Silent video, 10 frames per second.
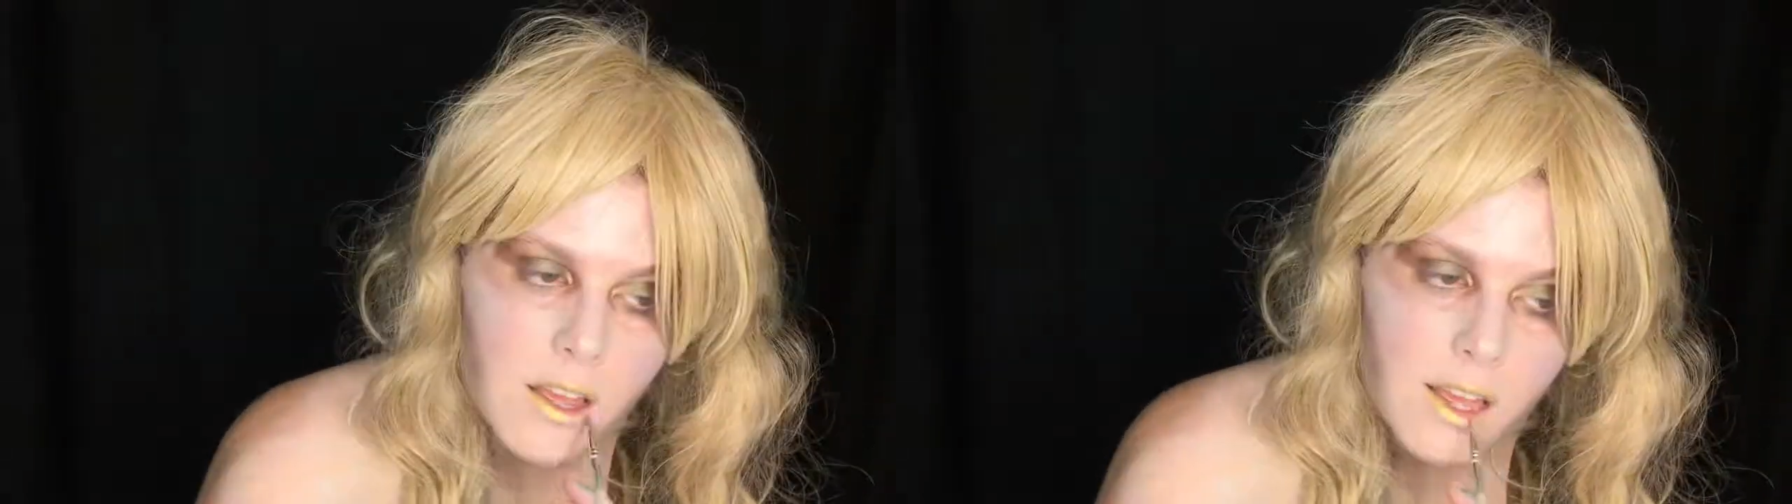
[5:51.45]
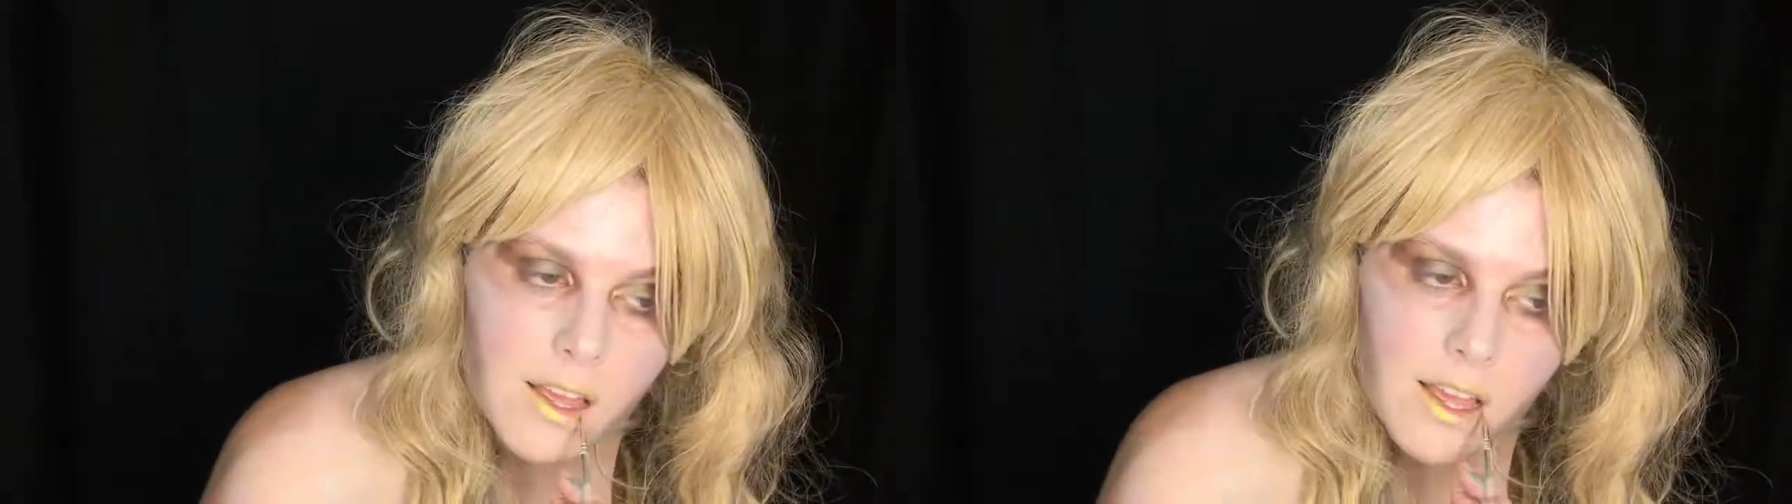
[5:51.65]

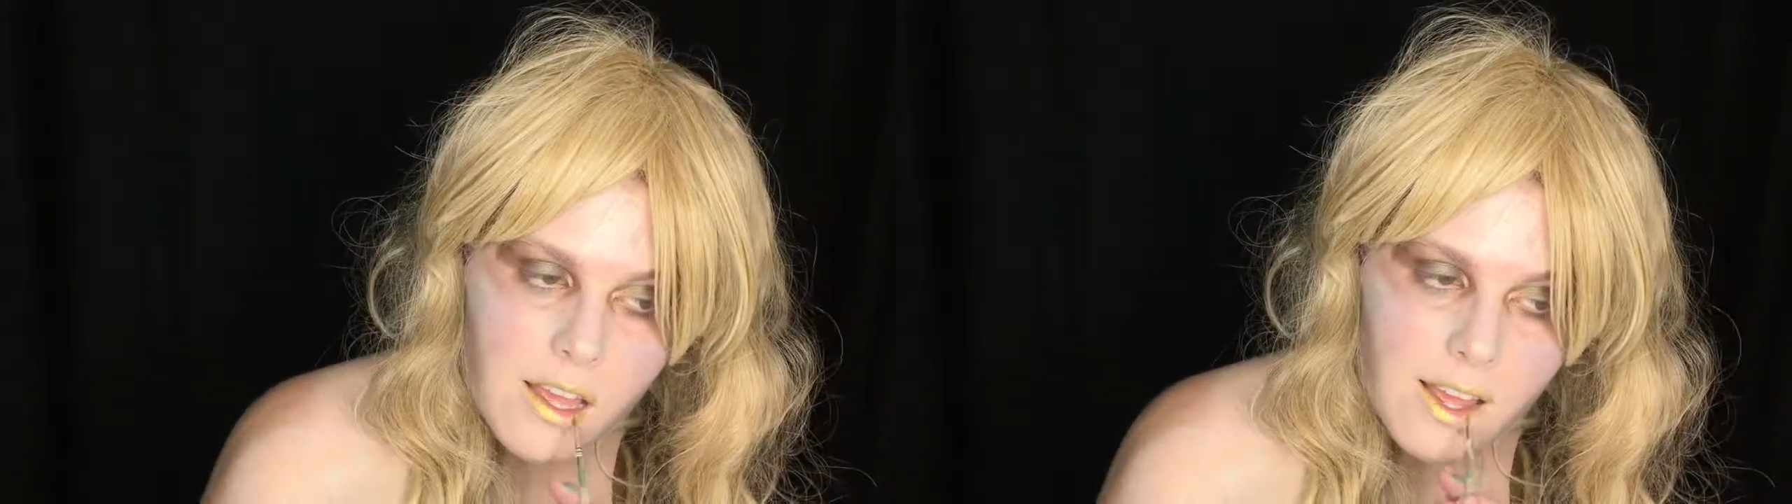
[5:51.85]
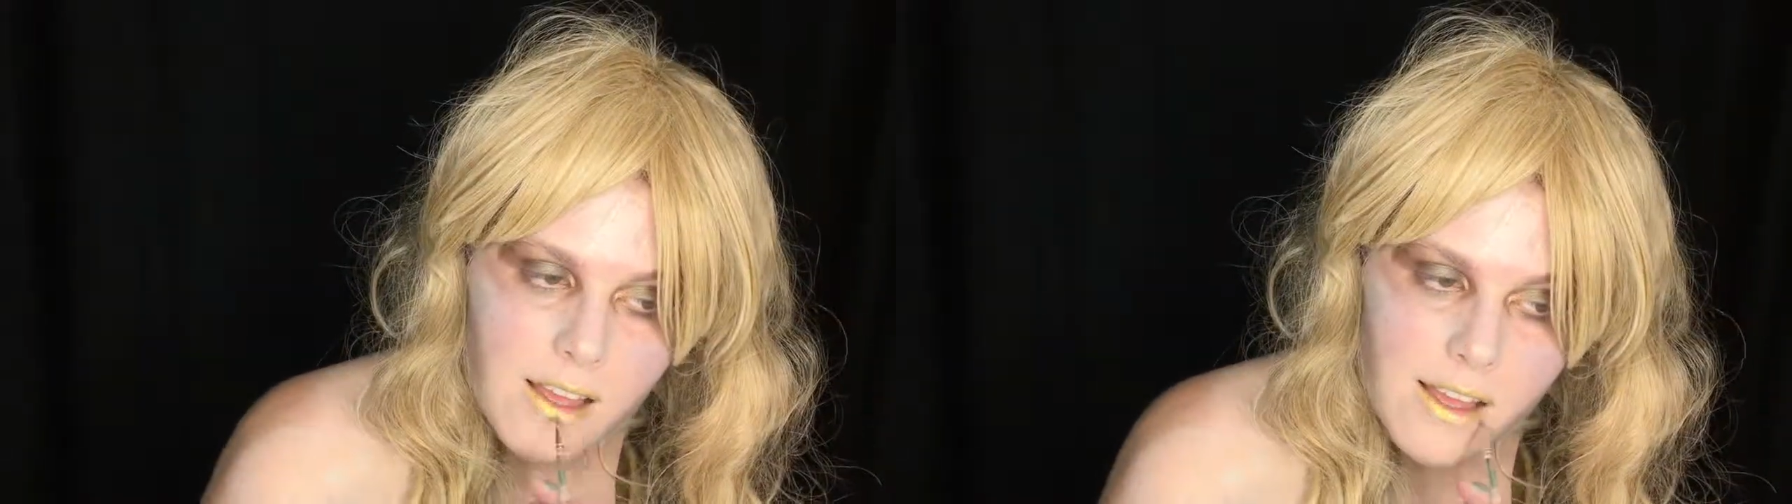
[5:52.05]
I like
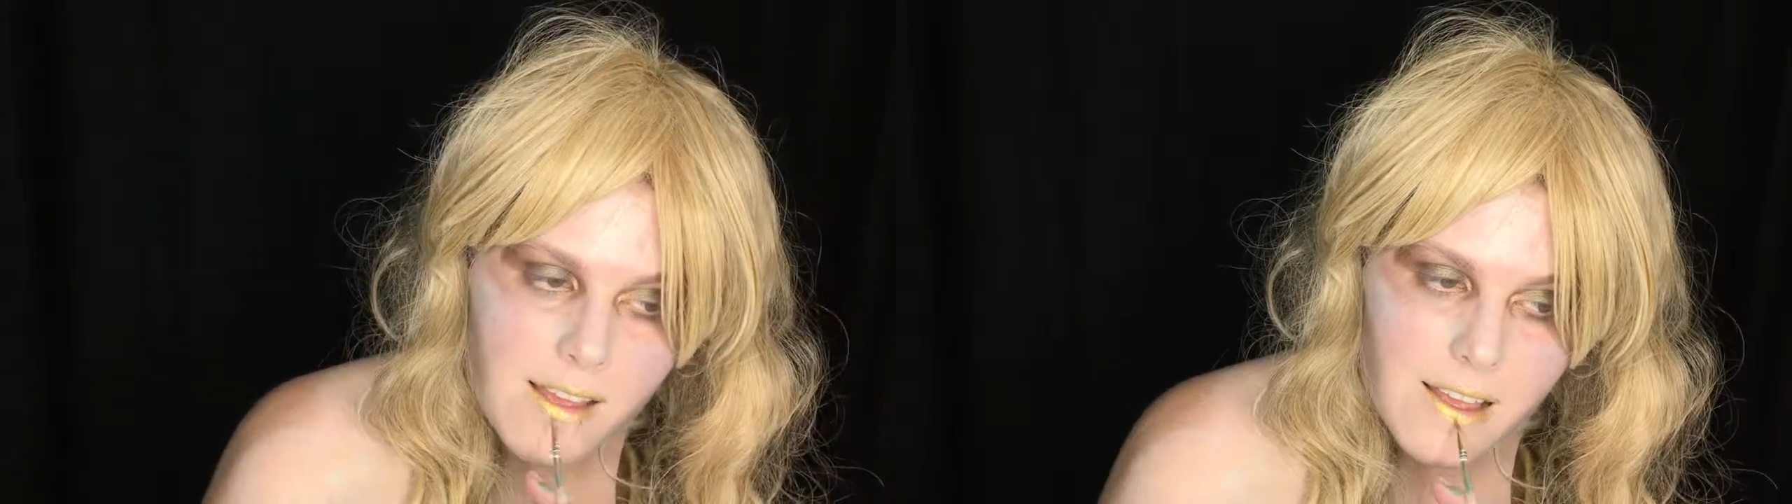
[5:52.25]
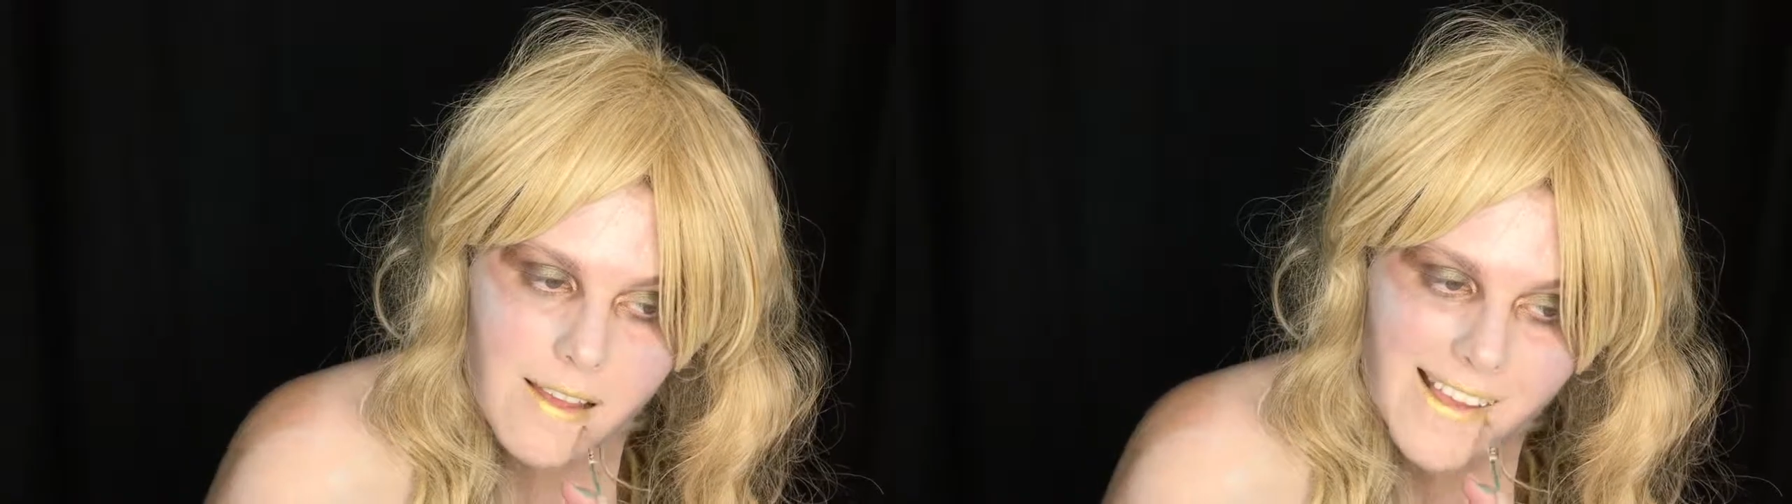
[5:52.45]
using these
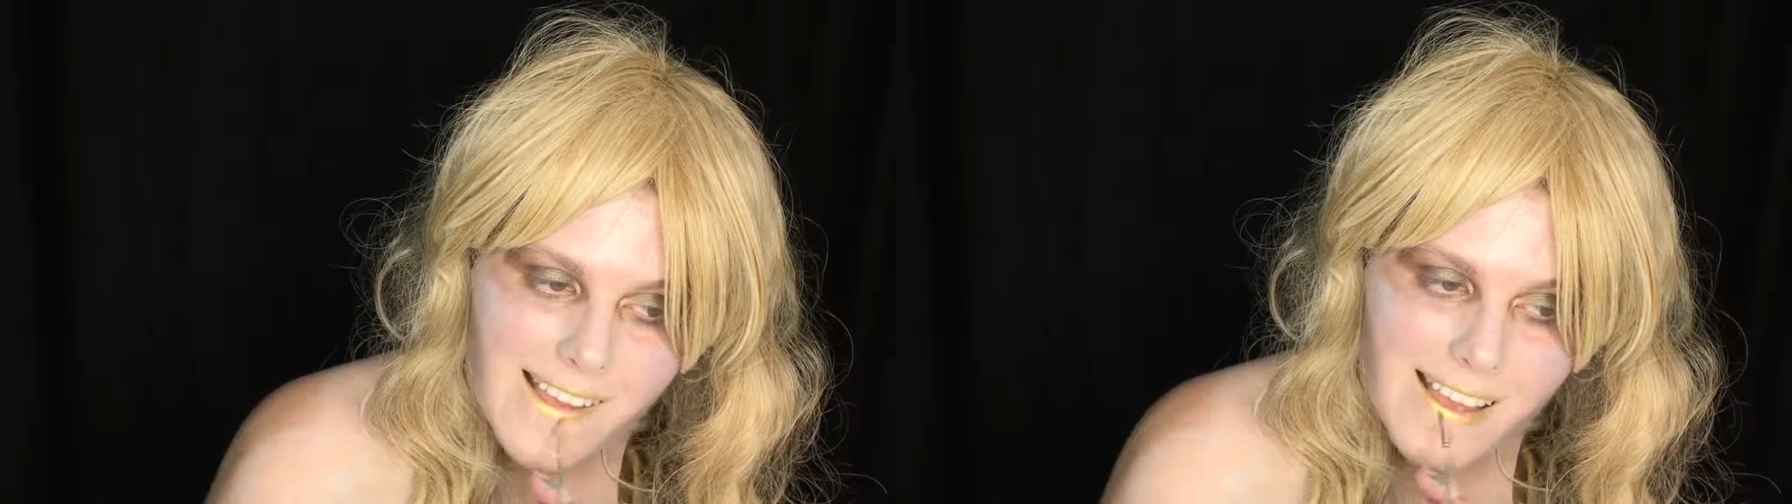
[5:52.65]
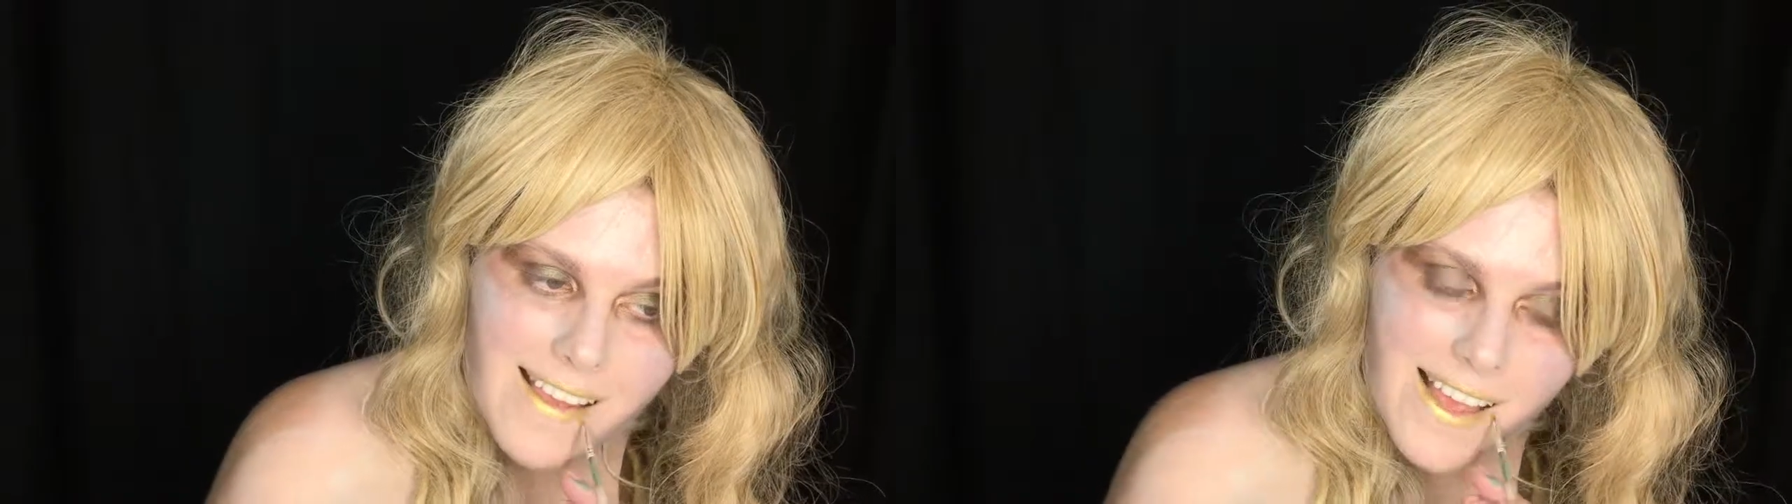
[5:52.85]
aqua
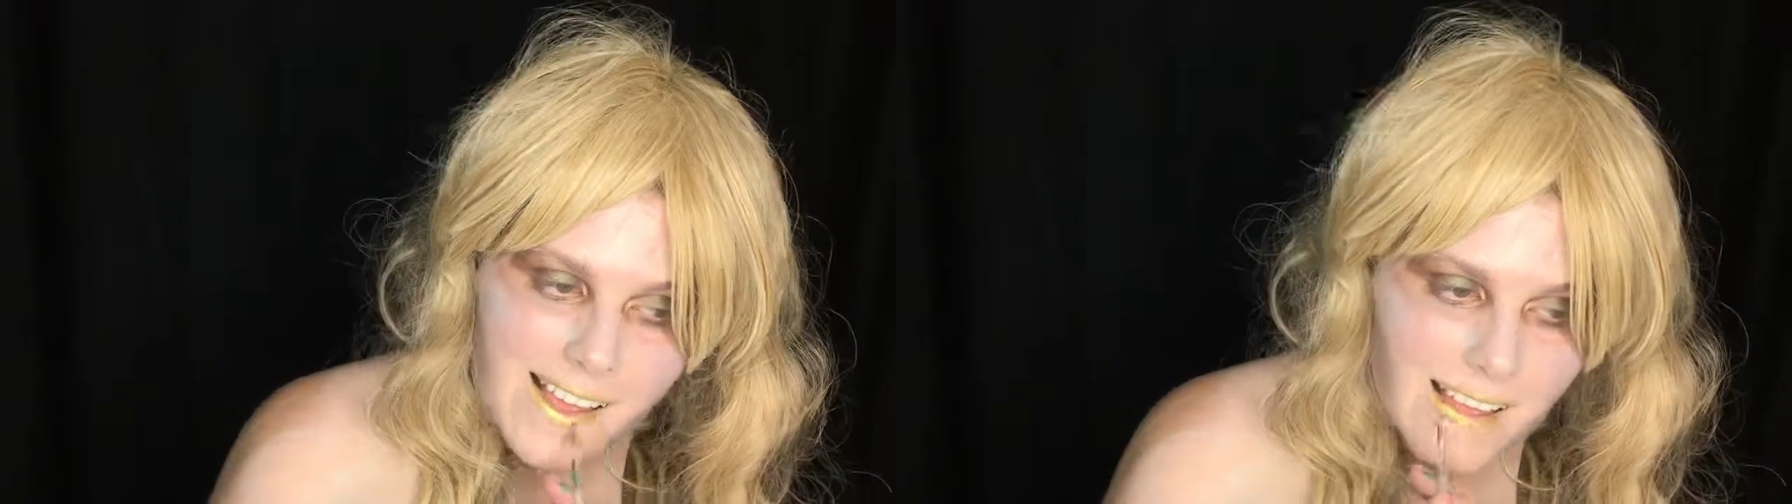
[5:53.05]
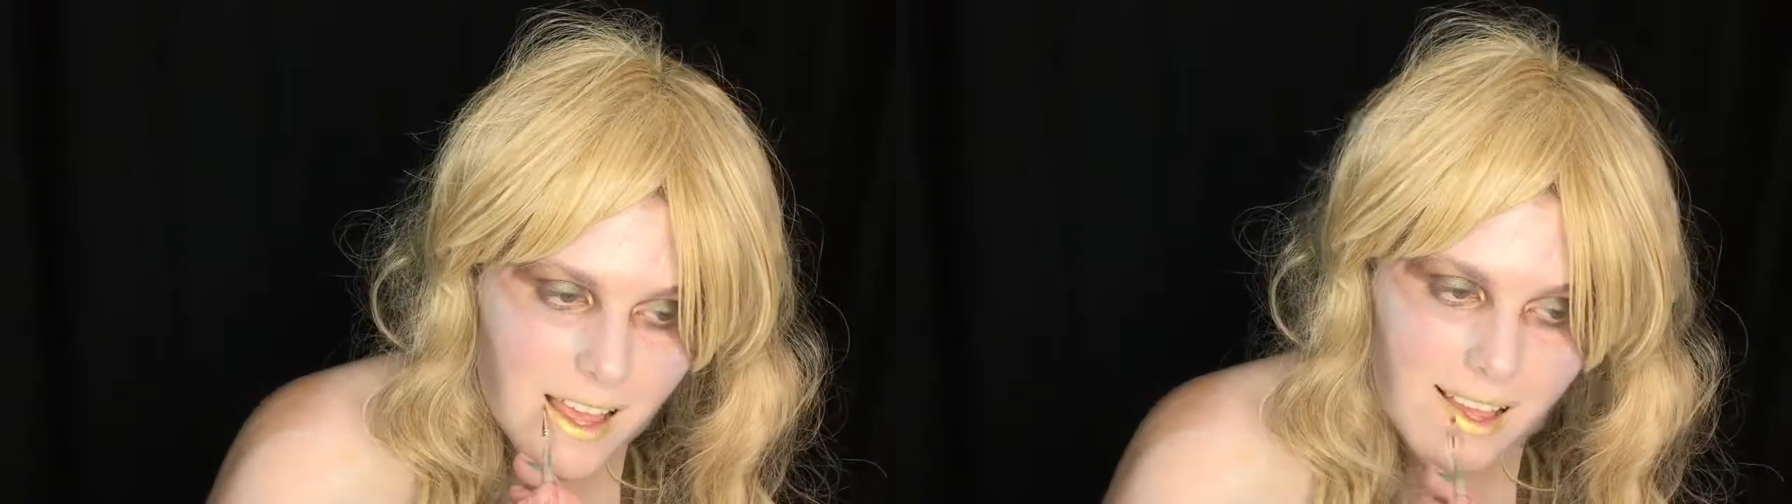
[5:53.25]
paints for
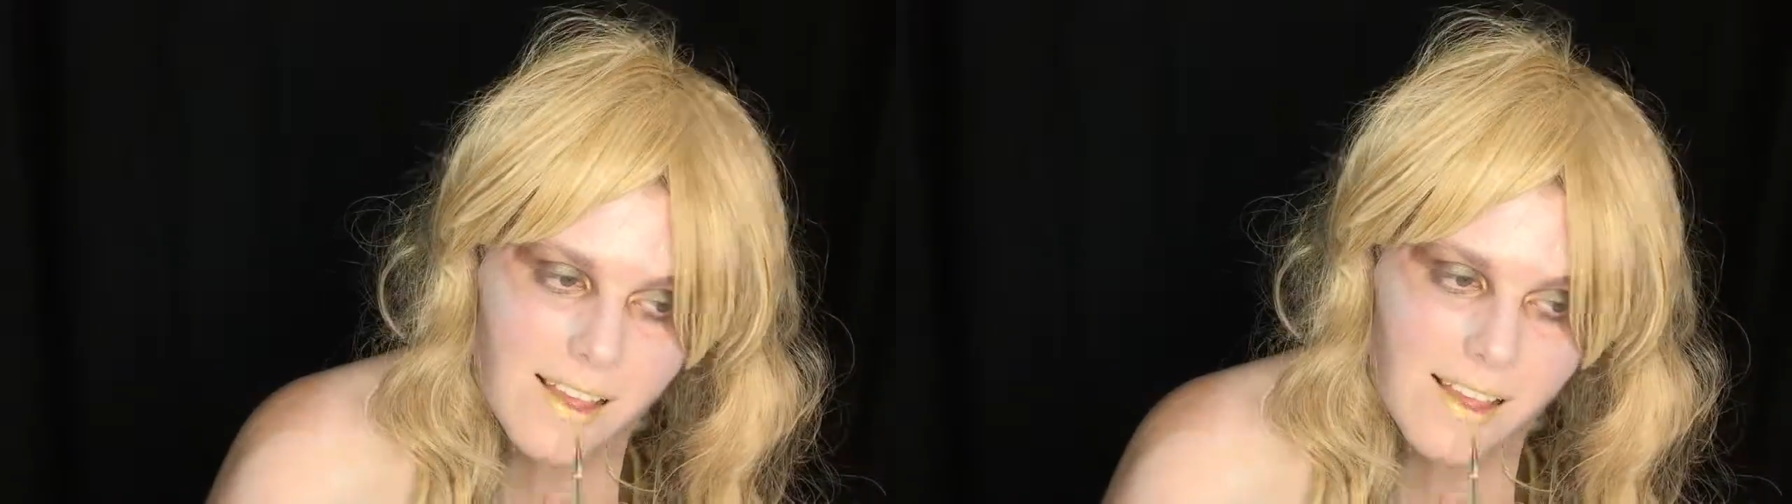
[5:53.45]
lips